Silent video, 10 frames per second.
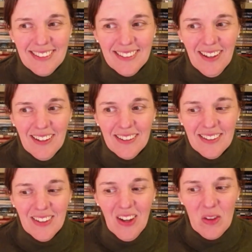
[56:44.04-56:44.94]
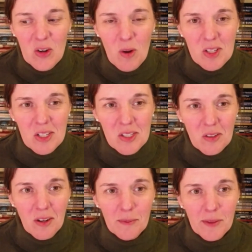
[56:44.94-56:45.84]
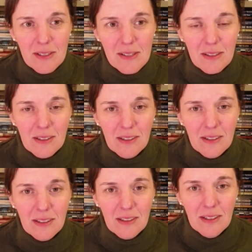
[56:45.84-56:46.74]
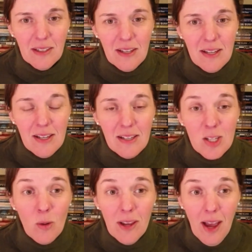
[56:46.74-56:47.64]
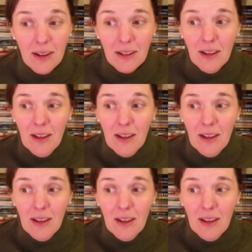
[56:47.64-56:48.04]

Yeah. Other questions or comments? So again,